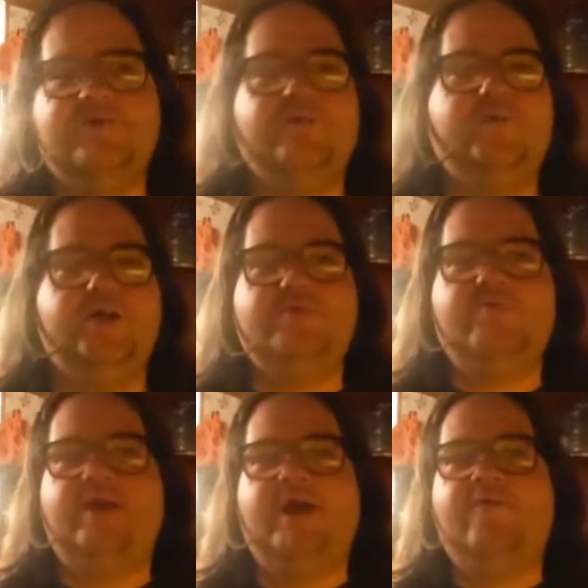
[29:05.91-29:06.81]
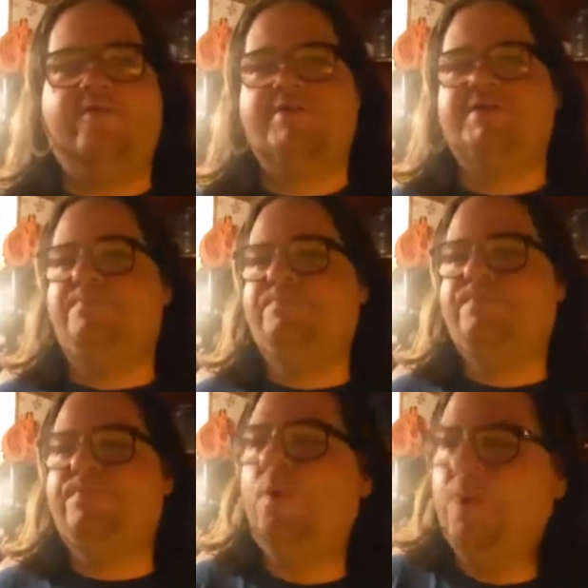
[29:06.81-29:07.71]
to a point where now there is a
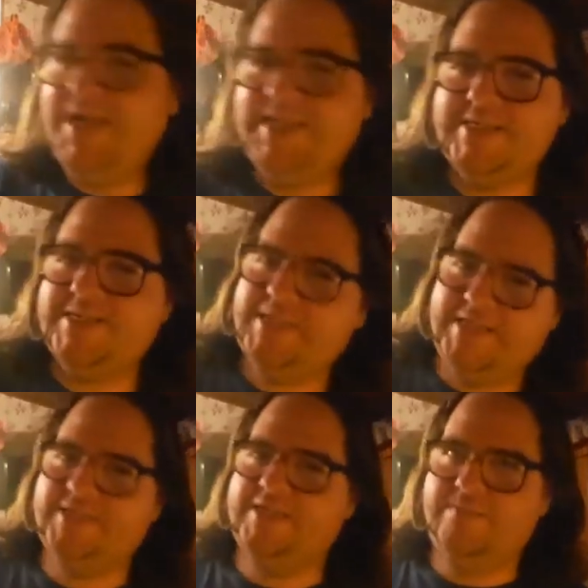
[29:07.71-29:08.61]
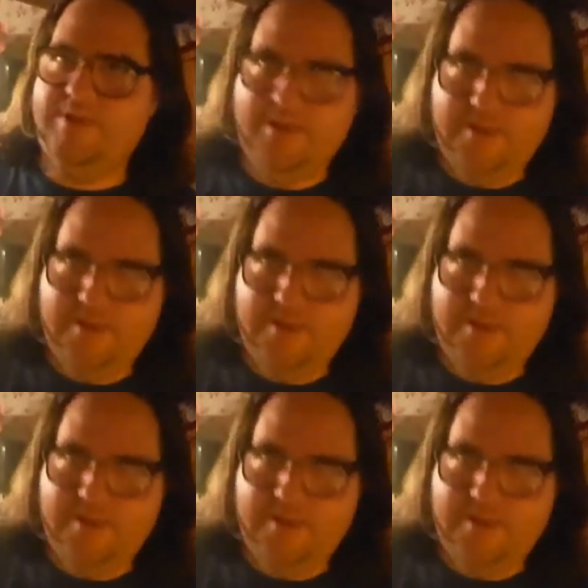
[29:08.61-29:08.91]
point system,